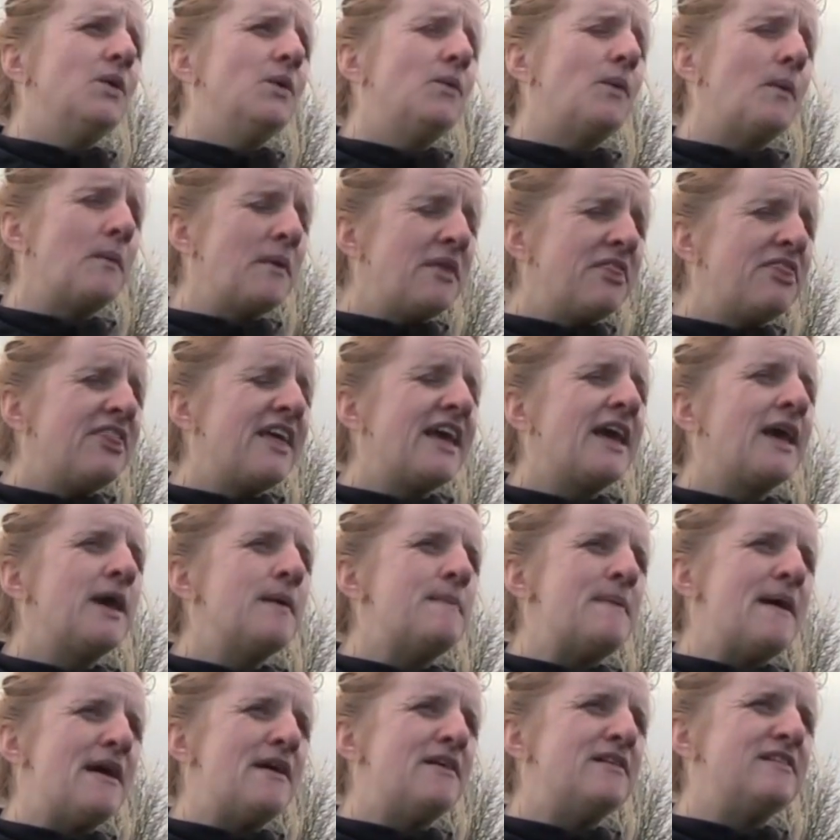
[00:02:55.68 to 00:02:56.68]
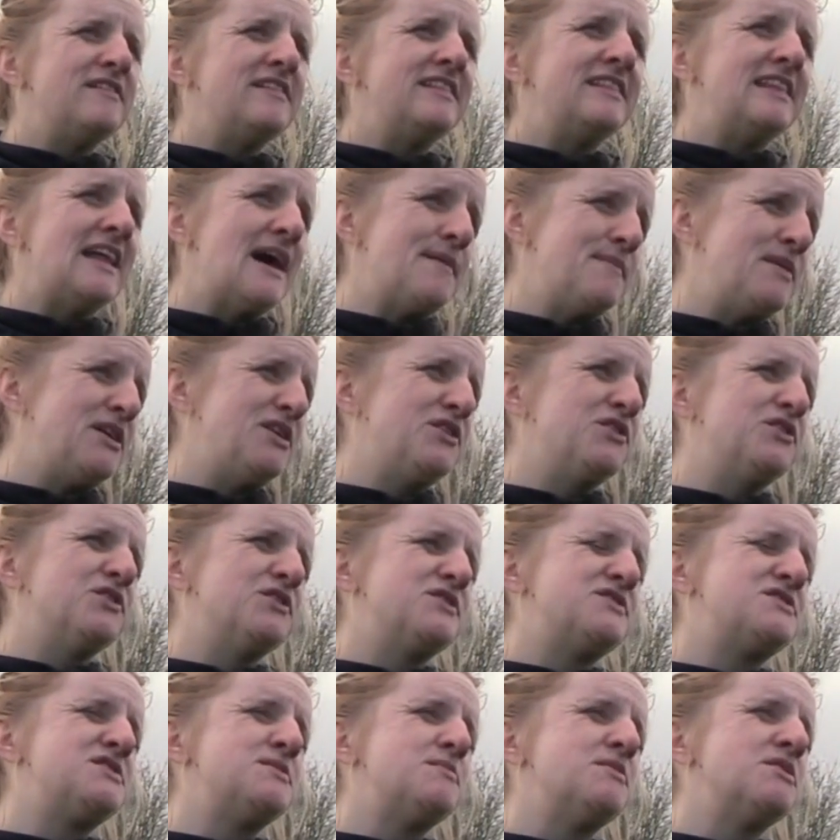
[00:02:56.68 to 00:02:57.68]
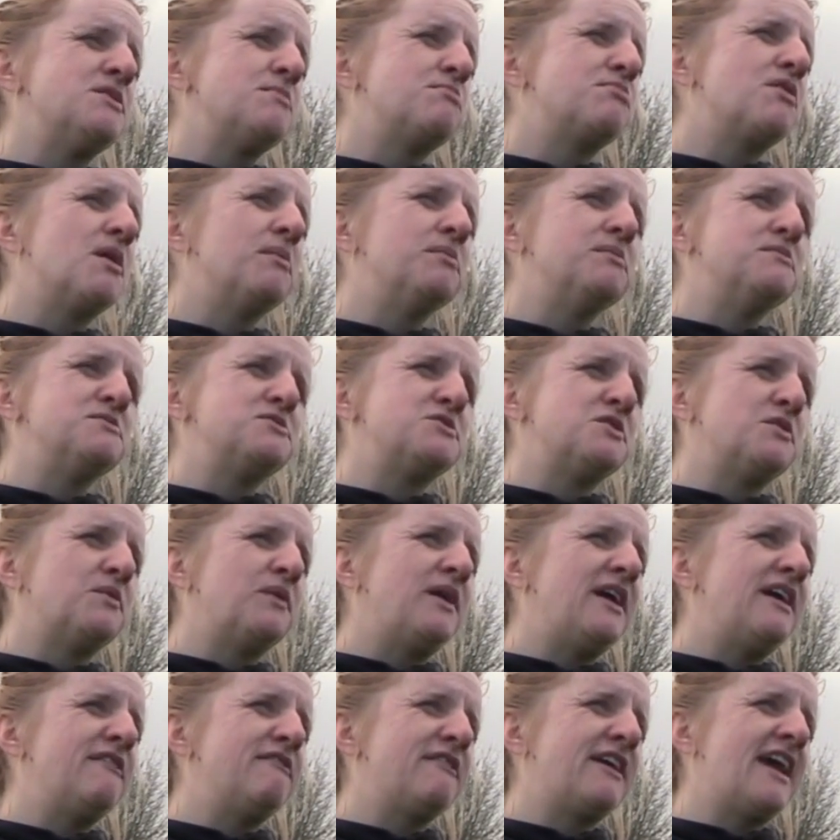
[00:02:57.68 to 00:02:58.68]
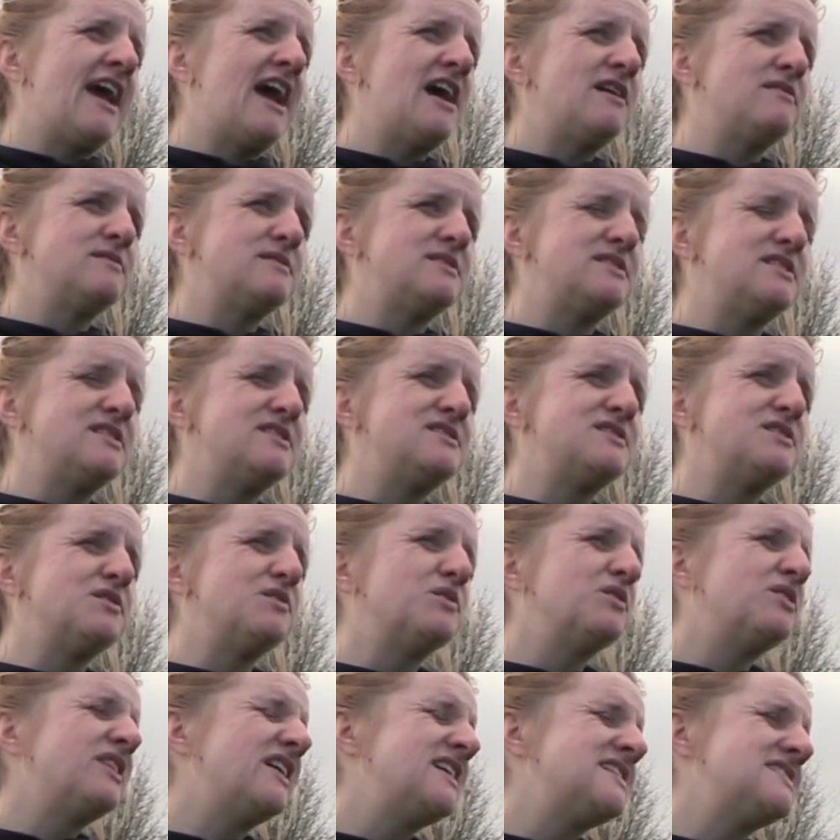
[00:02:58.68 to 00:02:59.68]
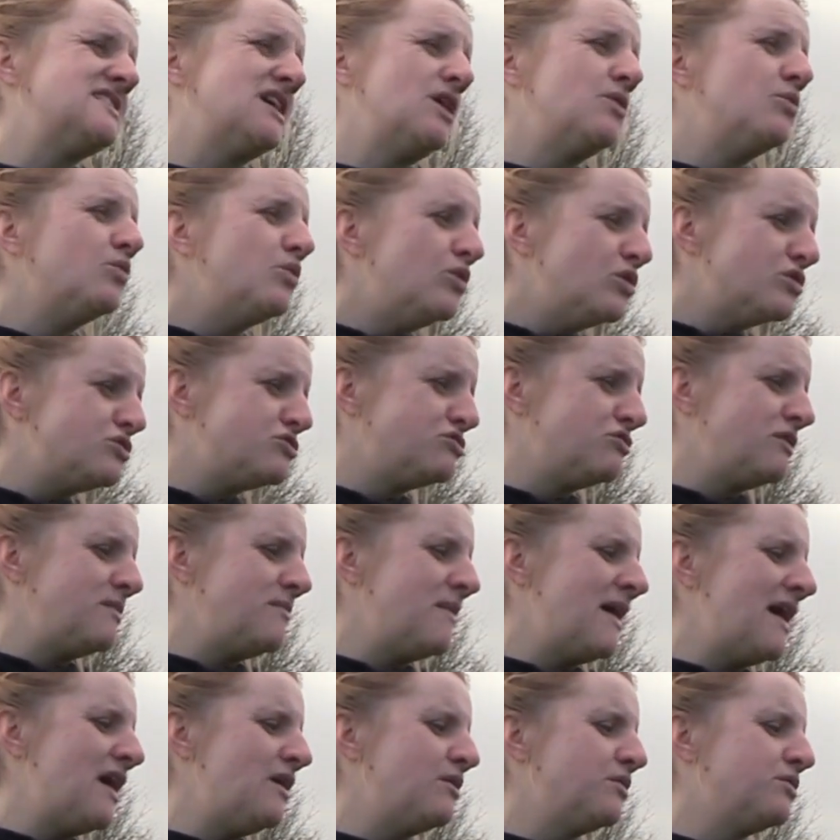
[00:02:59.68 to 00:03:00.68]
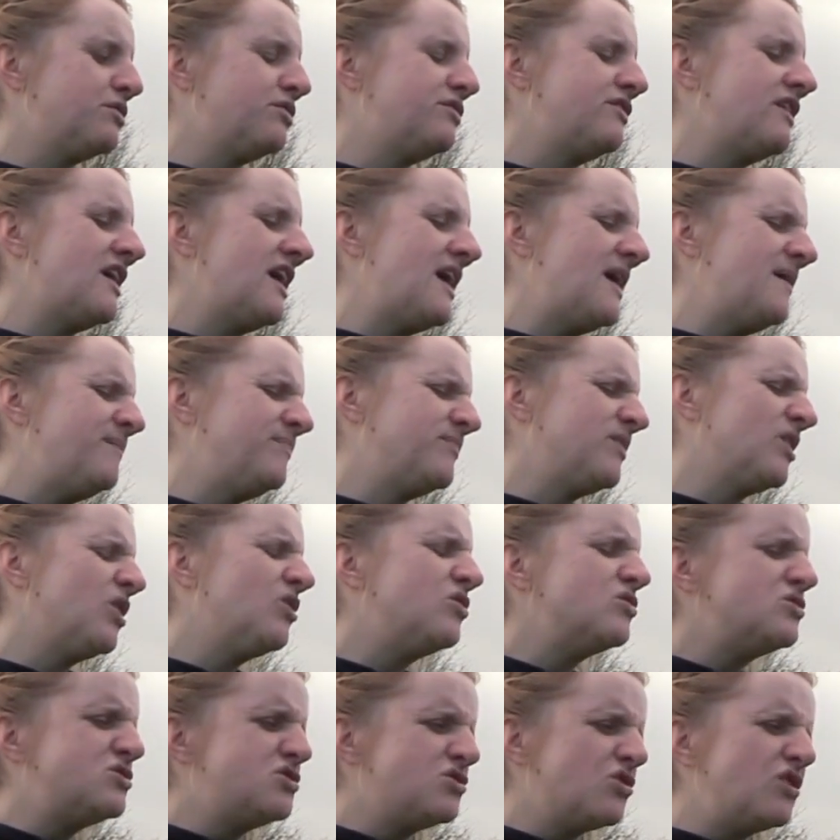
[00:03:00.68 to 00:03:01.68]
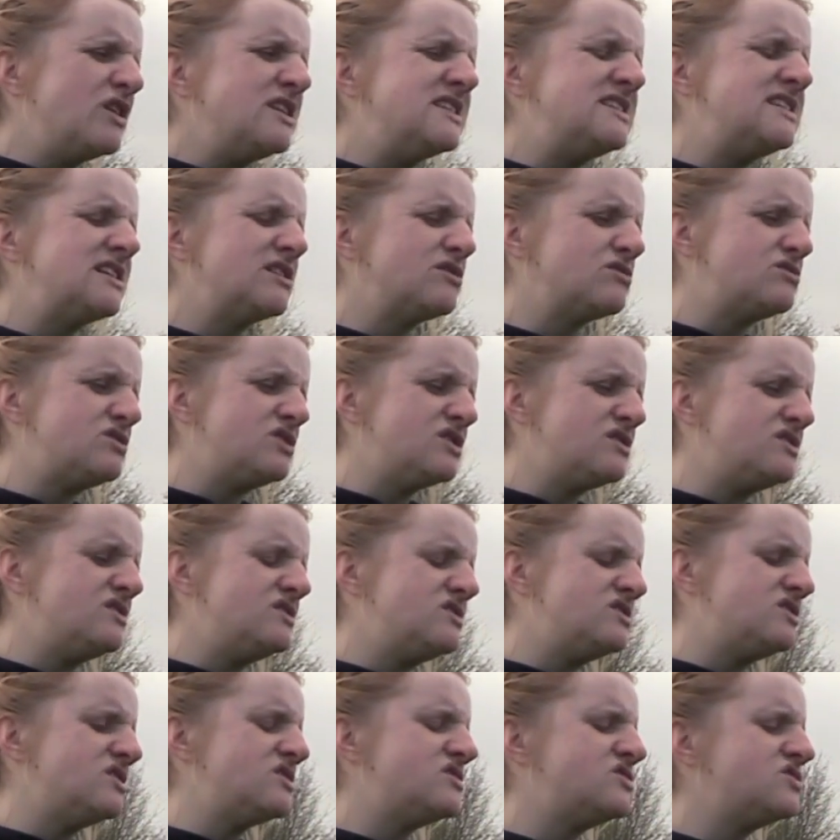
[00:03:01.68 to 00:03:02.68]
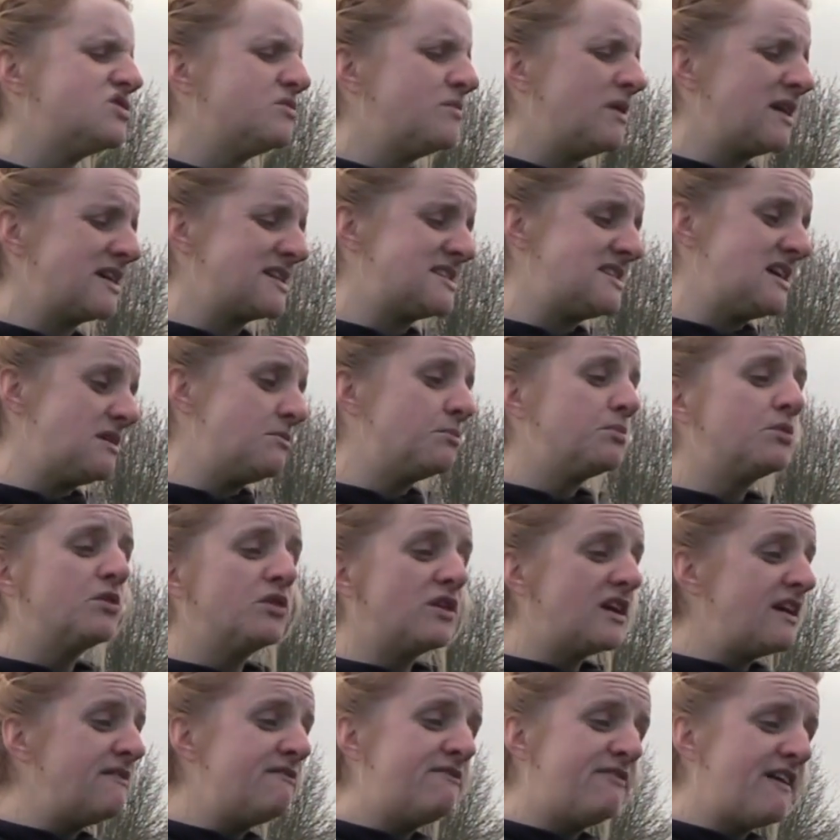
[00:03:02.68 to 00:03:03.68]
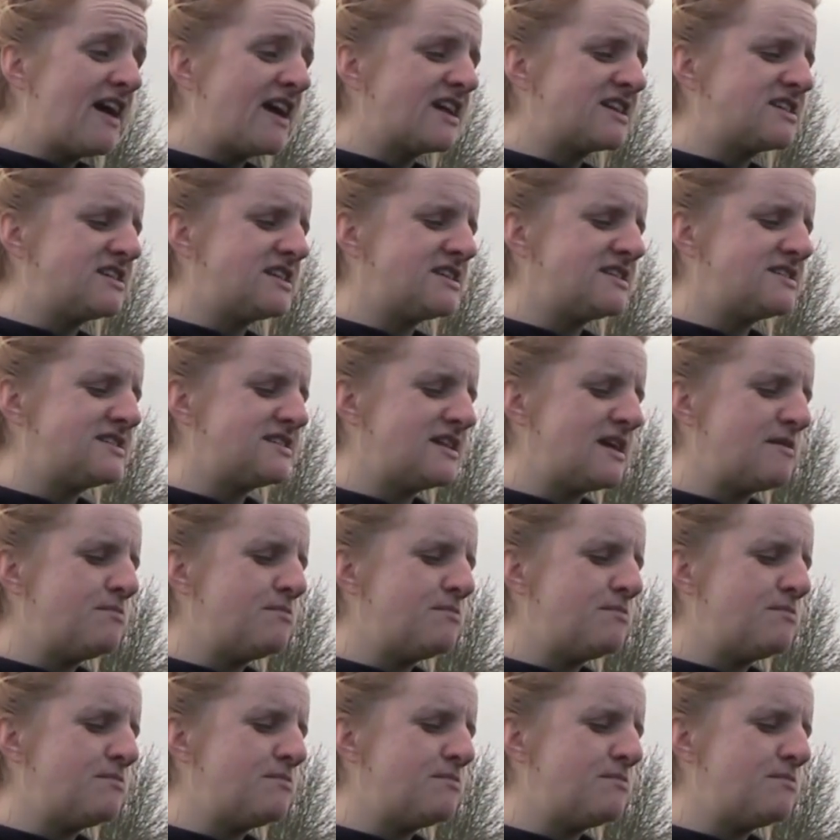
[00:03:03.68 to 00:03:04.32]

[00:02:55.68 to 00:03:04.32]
When we think about lambing or some of the problems that we encounter, so things like watery mouth or joint ill to some extent, but infectious